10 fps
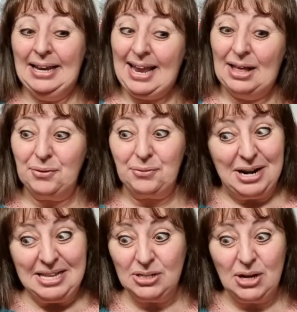Now the
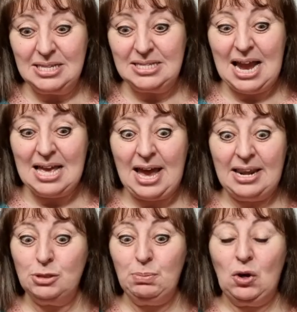reason I say that
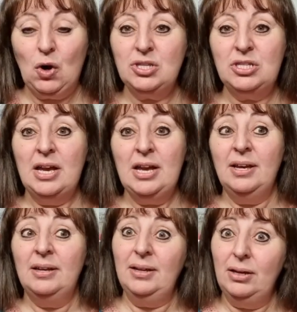is because,
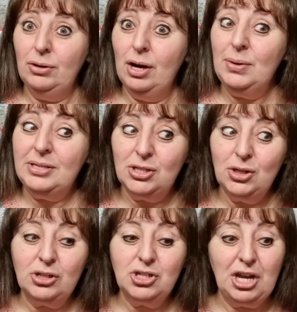you know, it's
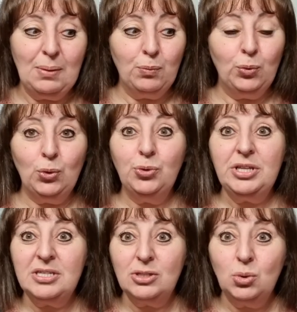not cheap wool,
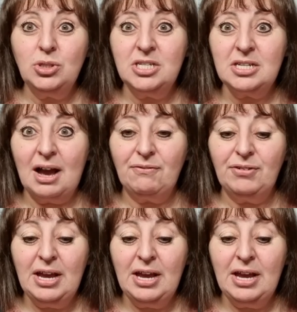this is good stuff.